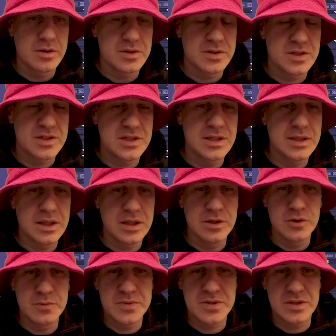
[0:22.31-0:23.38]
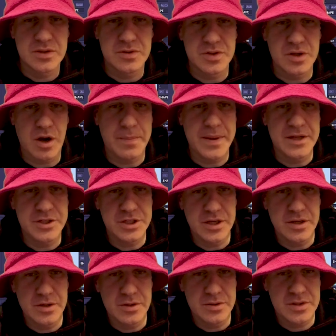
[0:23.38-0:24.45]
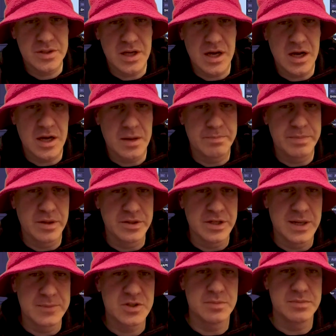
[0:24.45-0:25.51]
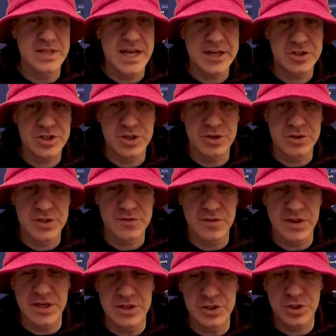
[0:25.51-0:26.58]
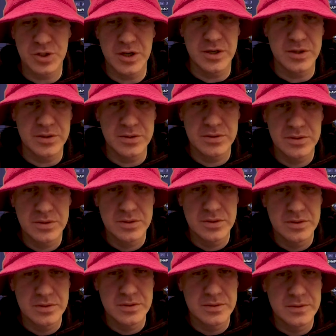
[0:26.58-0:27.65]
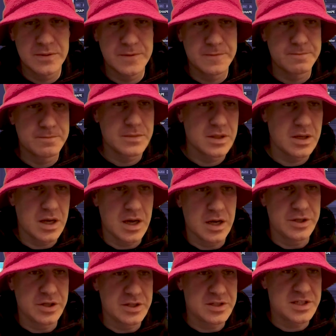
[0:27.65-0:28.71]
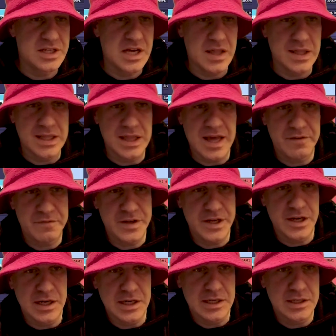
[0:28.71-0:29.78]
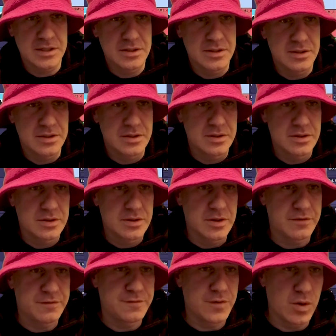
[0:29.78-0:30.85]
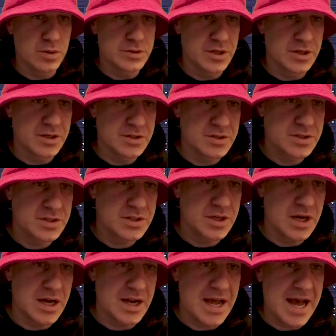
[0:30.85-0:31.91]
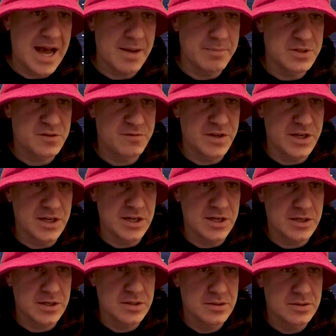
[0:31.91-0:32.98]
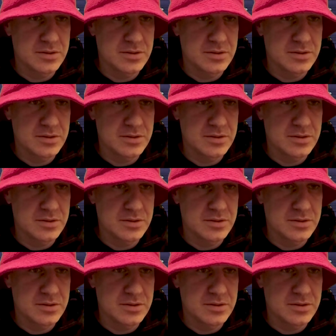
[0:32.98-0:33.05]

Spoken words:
synth loops. There's arpeggios, building up some textures for the intro. You can see on the left here, the folders. You got atmosphere.